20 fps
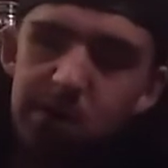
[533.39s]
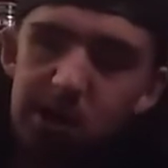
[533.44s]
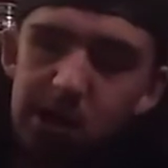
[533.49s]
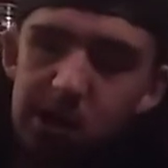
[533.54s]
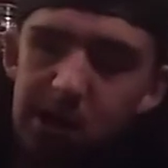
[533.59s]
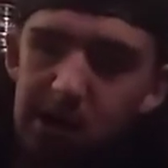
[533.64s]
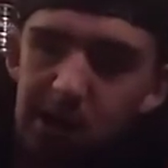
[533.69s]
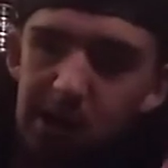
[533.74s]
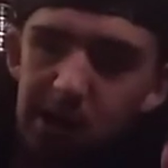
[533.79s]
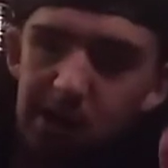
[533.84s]

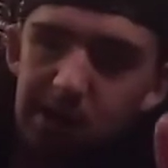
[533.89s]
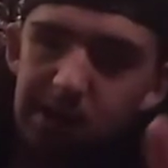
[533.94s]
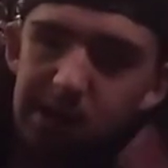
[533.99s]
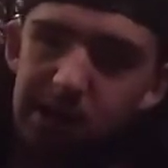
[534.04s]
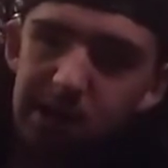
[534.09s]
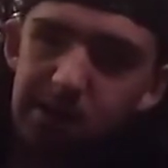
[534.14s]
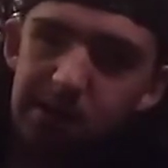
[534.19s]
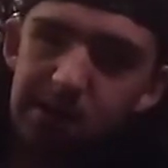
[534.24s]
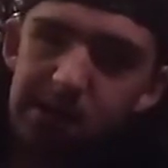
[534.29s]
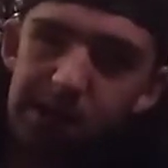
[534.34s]
I
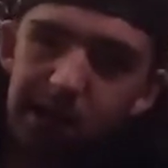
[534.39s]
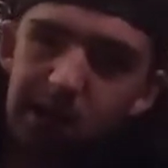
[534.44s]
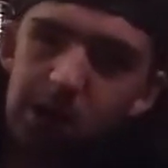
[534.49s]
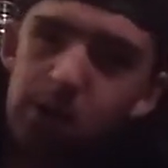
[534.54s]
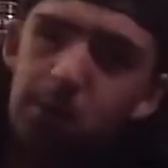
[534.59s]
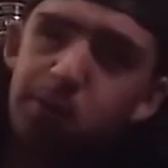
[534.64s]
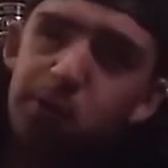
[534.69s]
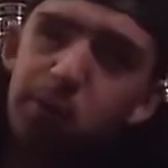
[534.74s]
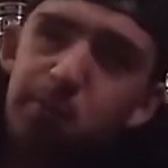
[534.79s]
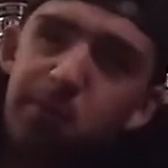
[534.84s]
go
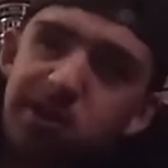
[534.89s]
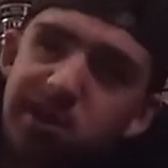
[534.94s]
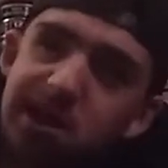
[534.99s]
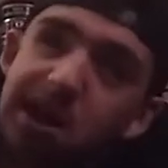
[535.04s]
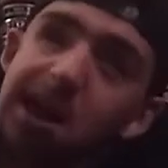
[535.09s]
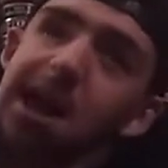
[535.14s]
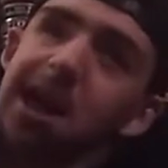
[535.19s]
up to him. I was like,